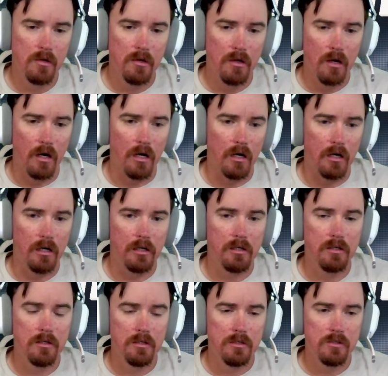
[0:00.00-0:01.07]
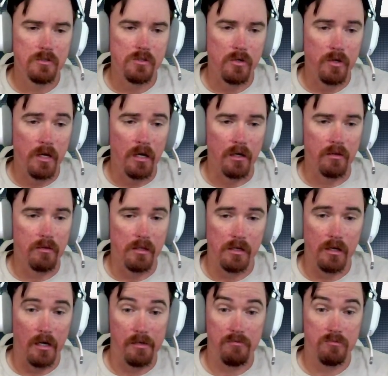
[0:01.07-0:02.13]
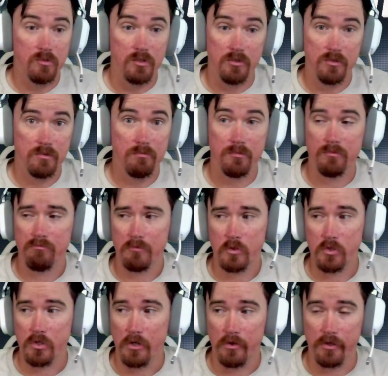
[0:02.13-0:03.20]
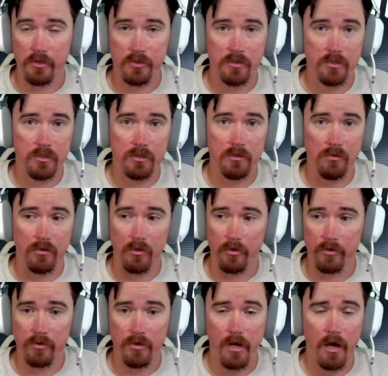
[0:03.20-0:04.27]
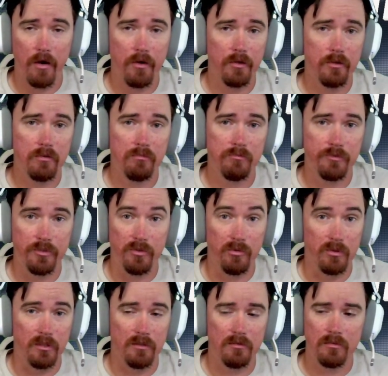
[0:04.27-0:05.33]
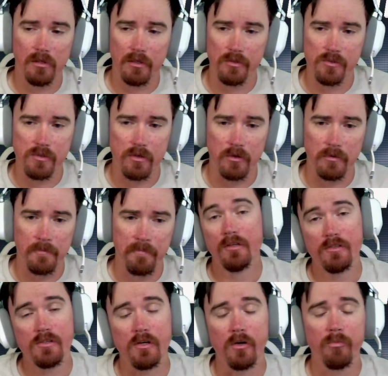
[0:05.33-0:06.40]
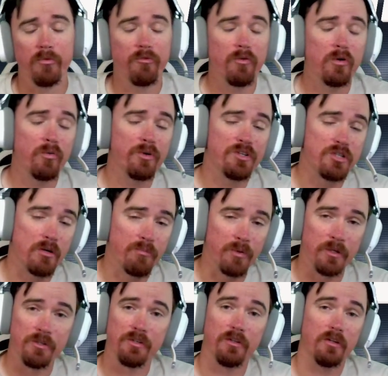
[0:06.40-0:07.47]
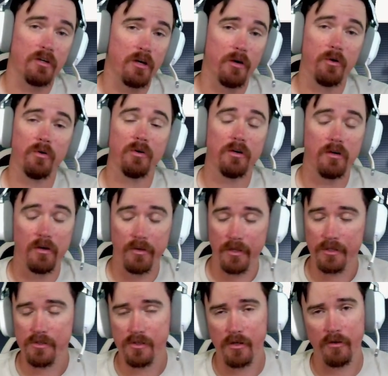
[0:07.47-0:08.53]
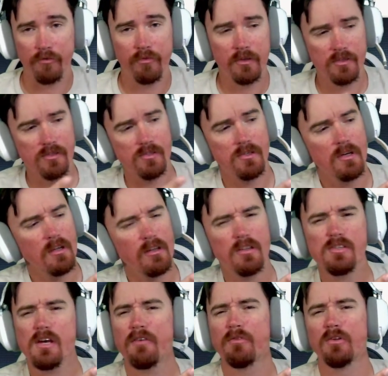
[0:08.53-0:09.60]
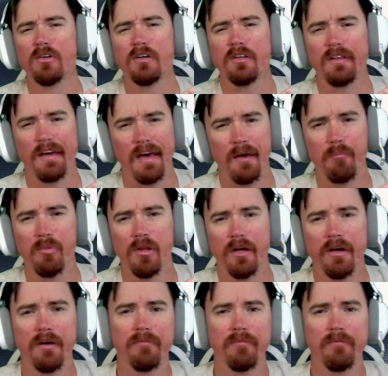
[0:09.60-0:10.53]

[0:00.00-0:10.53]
So yeah, then I just started to learn how to do it. And so before we jump into the code and all that stuff, let's have a look at the gameplay.